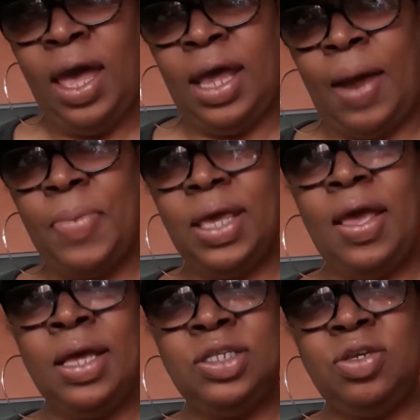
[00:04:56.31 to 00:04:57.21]
And I'm going to
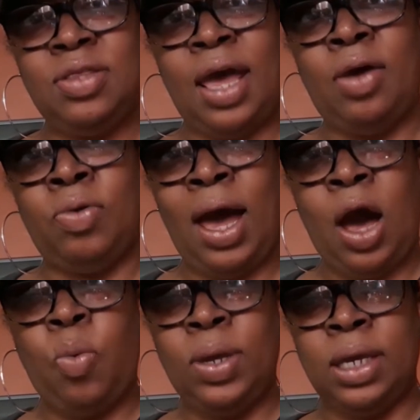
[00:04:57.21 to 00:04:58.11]
get into that on
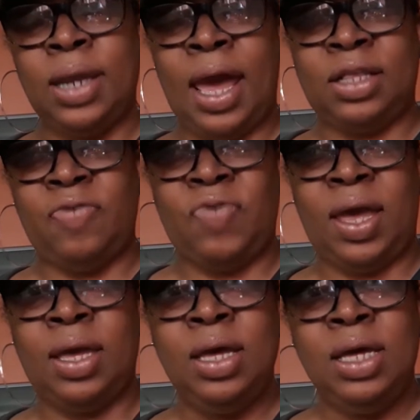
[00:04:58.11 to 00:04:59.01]
how we can
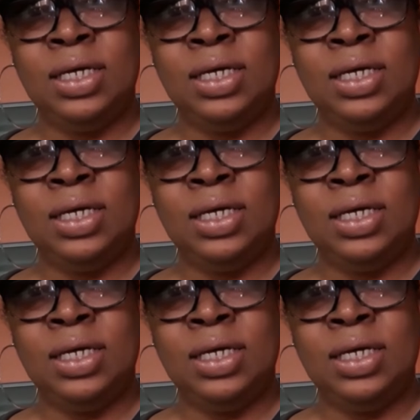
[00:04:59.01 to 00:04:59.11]
activate